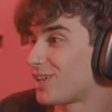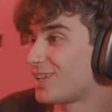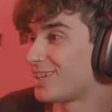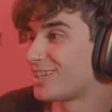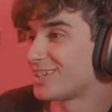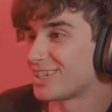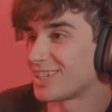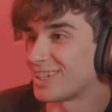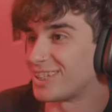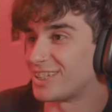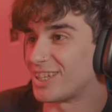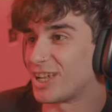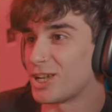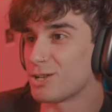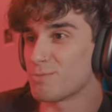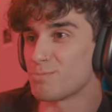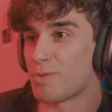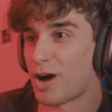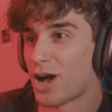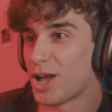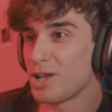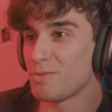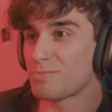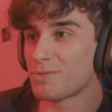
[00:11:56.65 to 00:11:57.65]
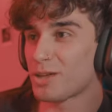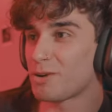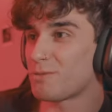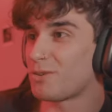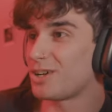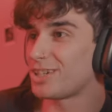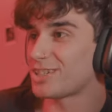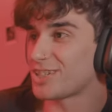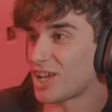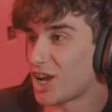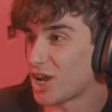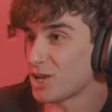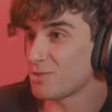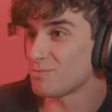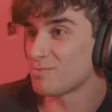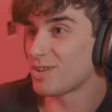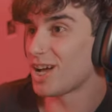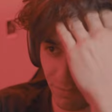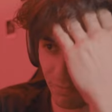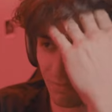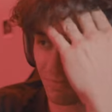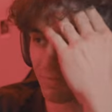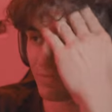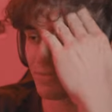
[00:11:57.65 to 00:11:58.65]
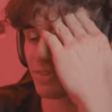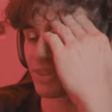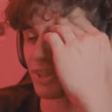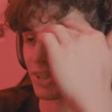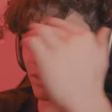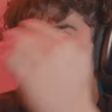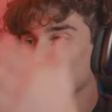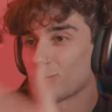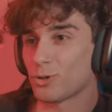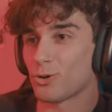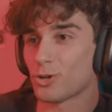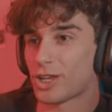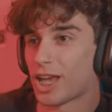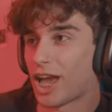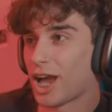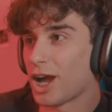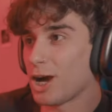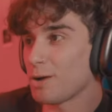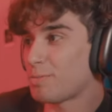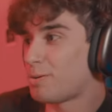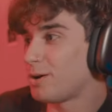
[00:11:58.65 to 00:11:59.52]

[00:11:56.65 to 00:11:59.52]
He didn't pipe that one time? It was all cap?